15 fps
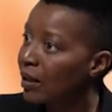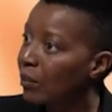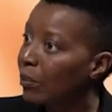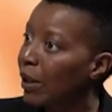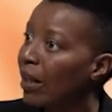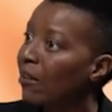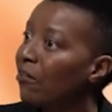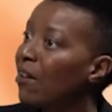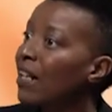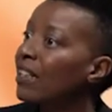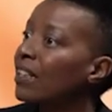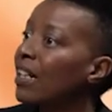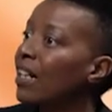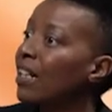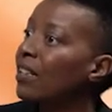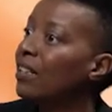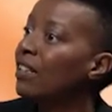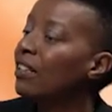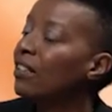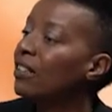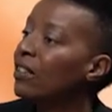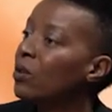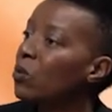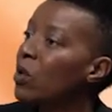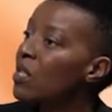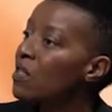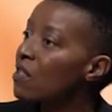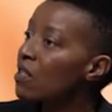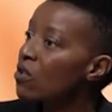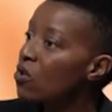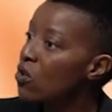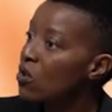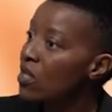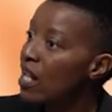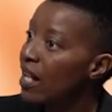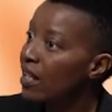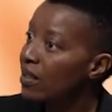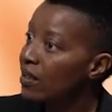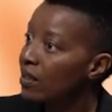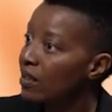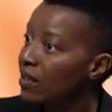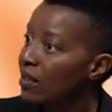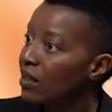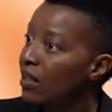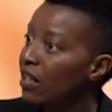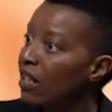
But I find that in the Western society,